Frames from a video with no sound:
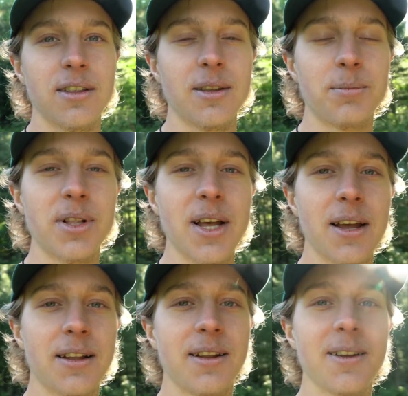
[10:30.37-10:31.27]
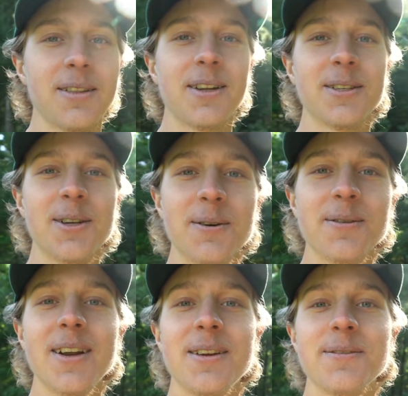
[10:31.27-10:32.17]
The plan that is
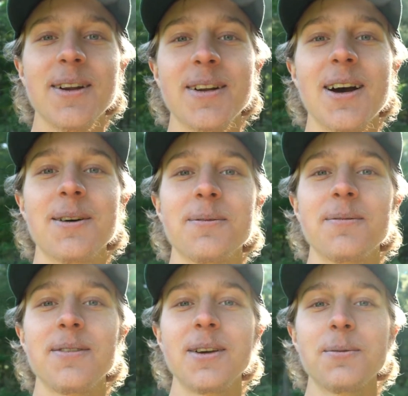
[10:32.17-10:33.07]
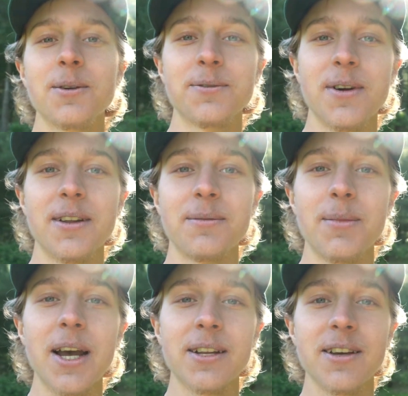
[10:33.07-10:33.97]
already written out. It was written.
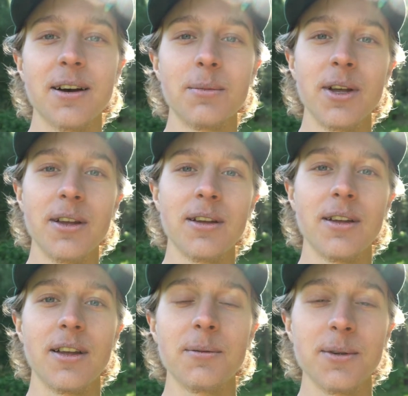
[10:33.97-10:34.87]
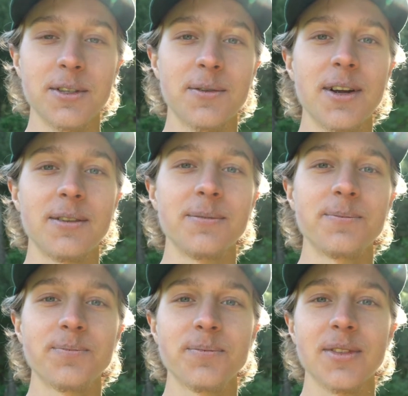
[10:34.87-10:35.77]
Maktub. It was written.
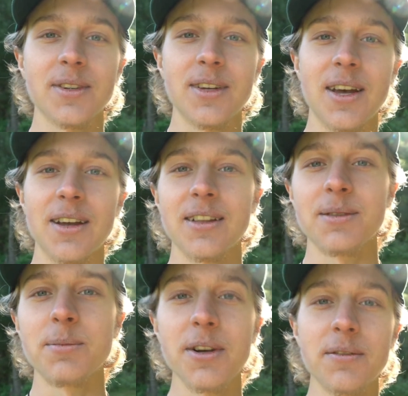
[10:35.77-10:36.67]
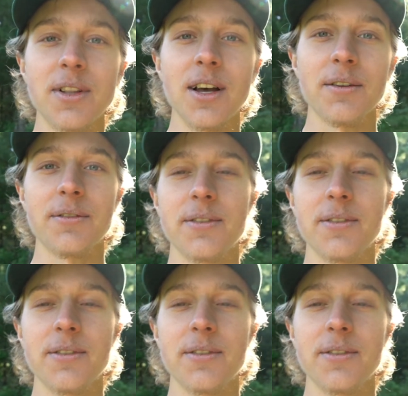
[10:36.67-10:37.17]
Okay? In the book of life.